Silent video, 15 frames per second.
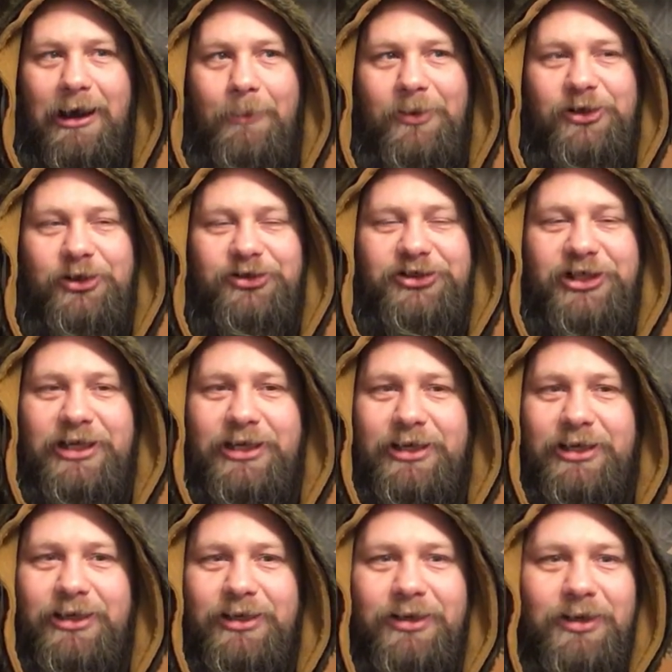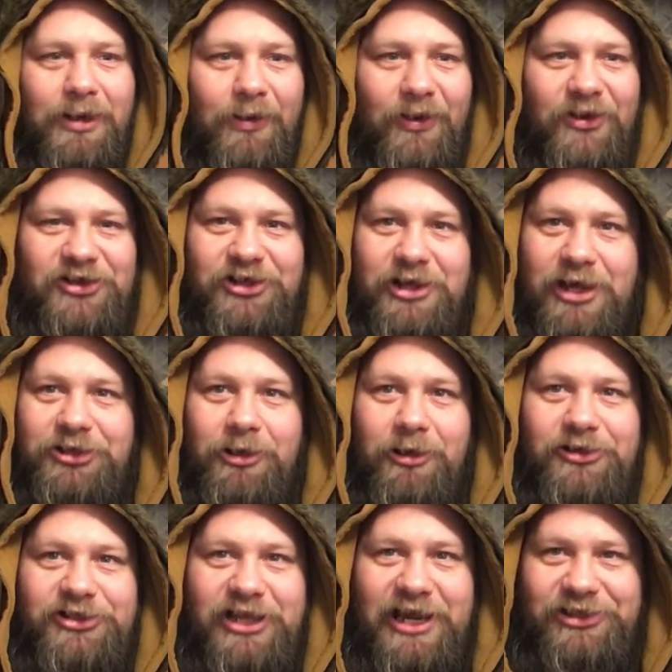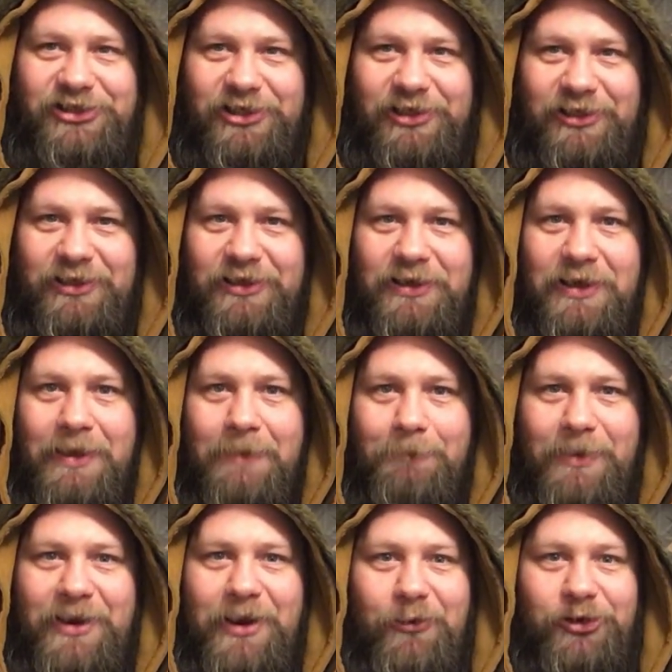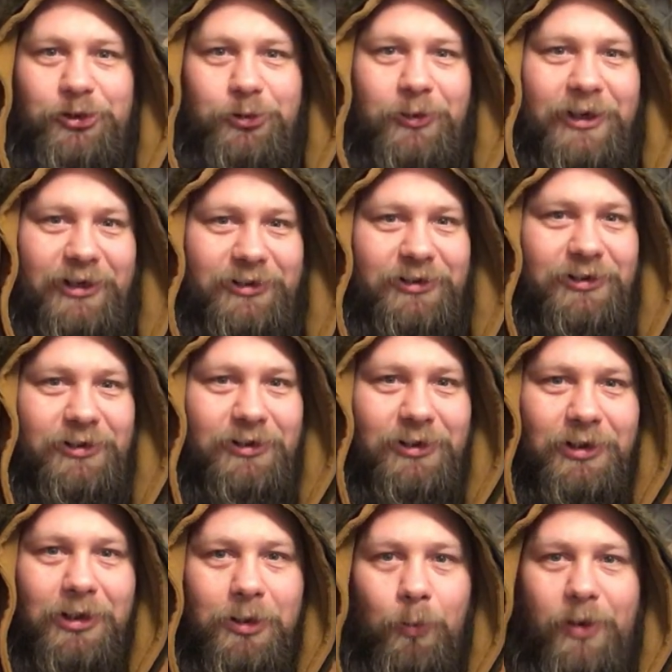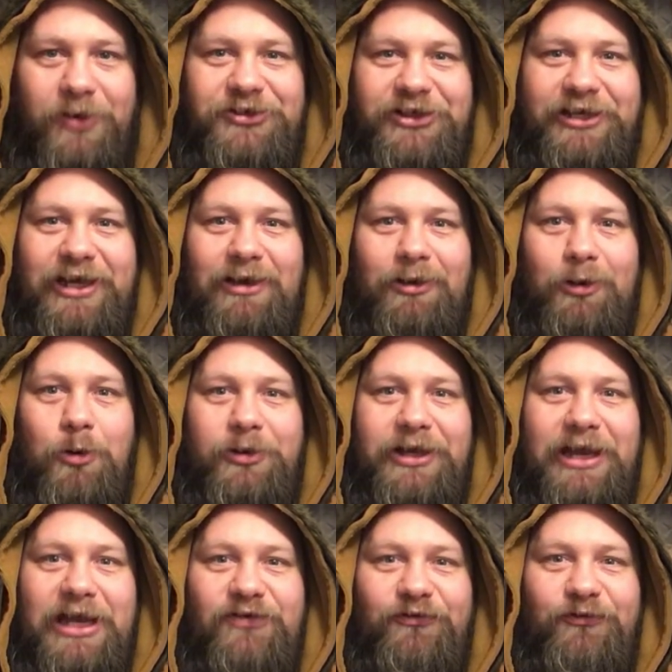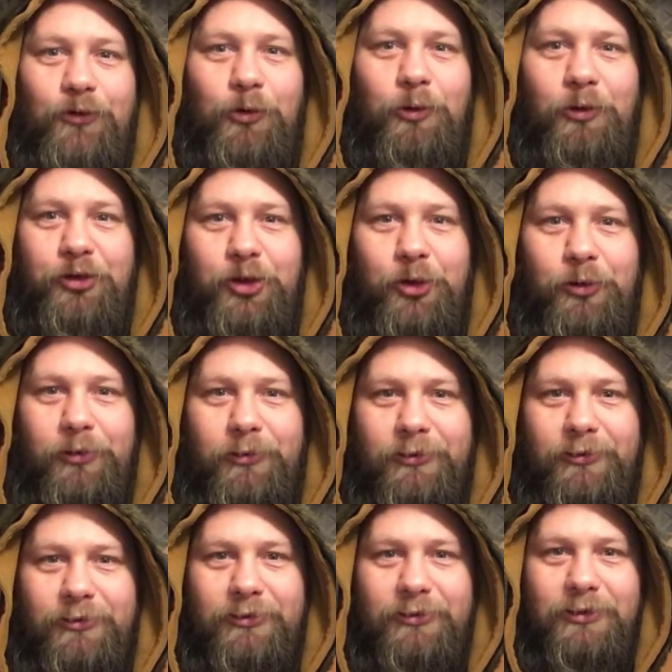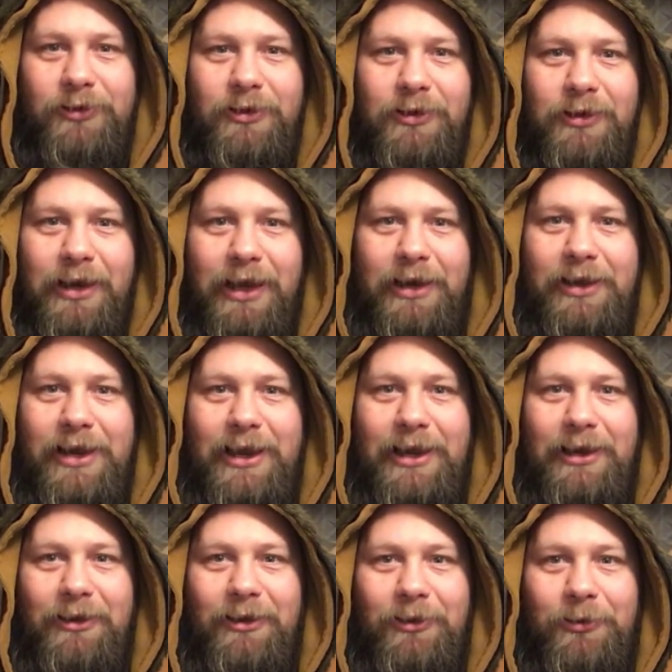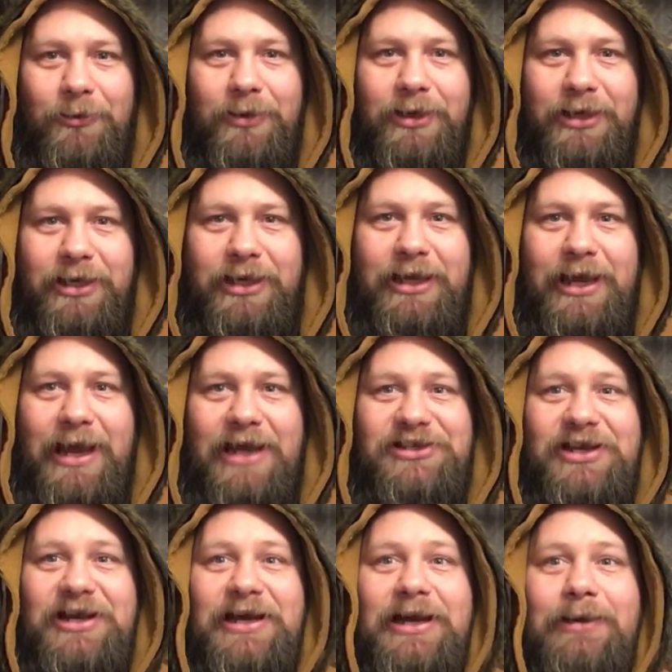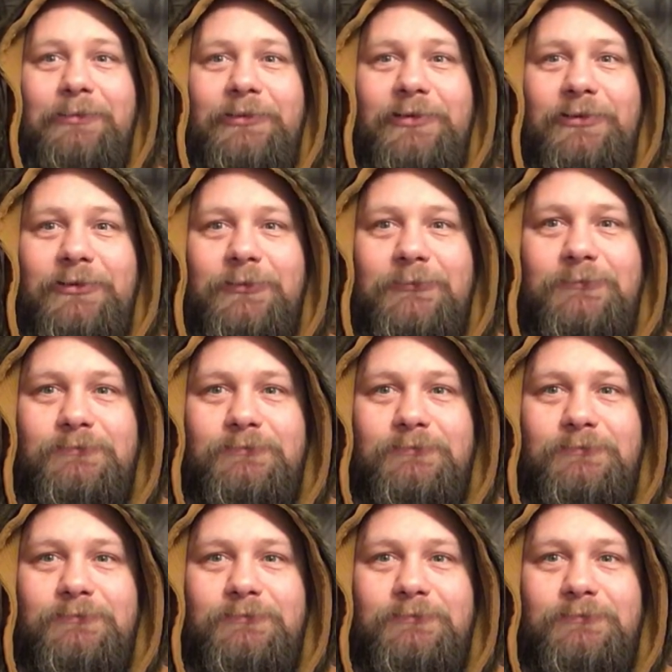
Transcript: But you see, this is not Jarn Saxa, but another trick. Once again, Loki has fooled Thor, and now he has a hammer.